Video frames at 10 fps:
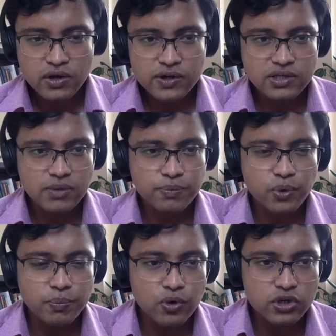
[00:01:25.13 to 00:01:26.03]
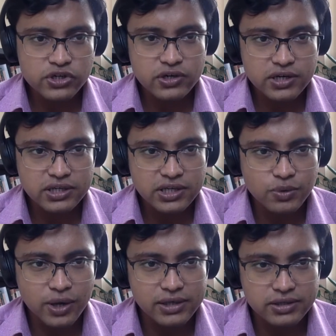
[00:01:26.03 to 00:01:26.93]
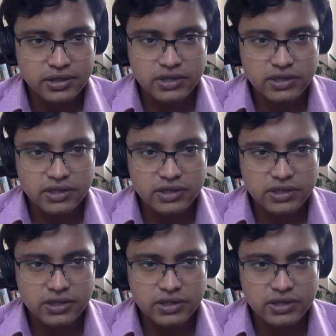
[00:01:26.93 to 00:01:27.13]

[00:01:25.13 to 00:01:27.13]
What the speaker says: it's a proportionate equality.